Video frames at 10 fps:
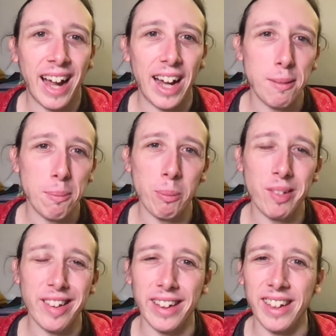and you're probably
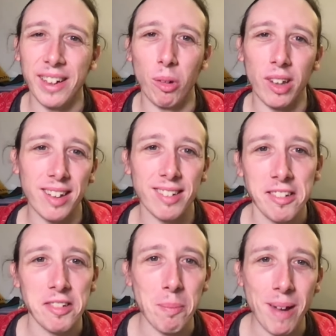thinking, well, that
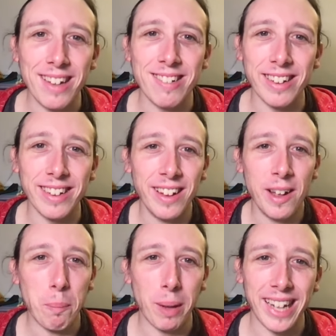sounds amazing,
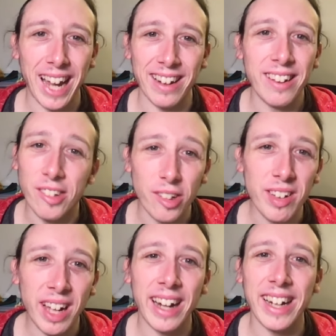but can I
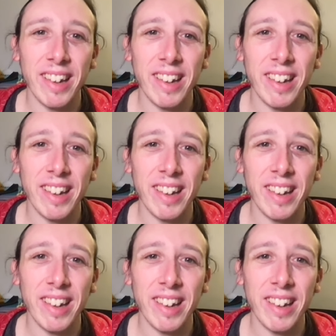do that?